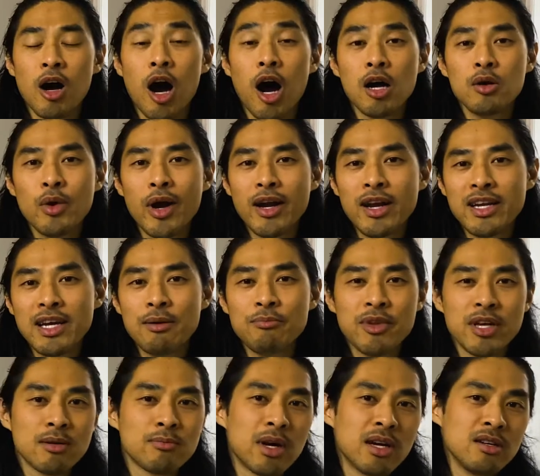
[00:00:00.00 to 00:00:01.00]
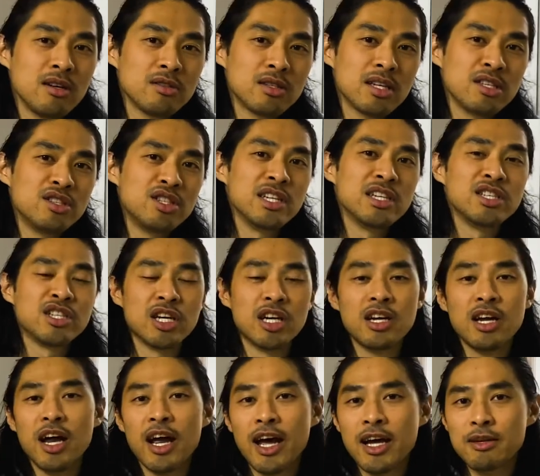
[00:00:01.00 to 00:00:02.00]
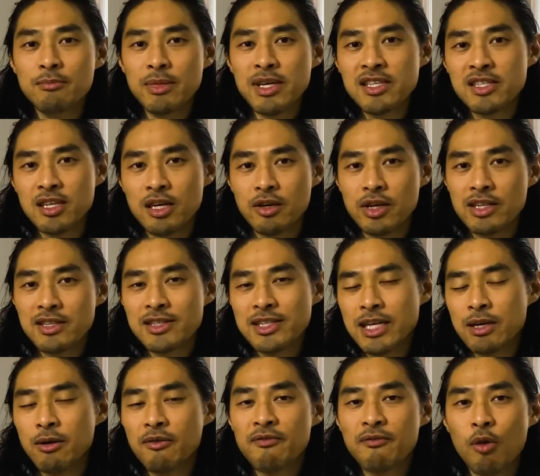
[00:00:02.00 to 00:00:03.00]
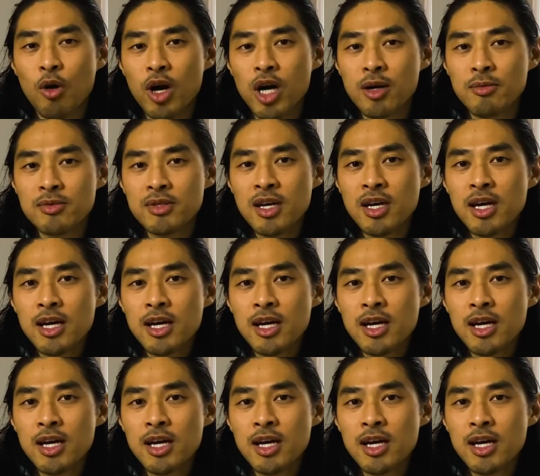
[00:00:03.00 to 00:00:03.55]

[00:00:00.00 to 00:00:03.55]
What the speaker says: Already, I'm thinking about using ginger and miso in syrup forms,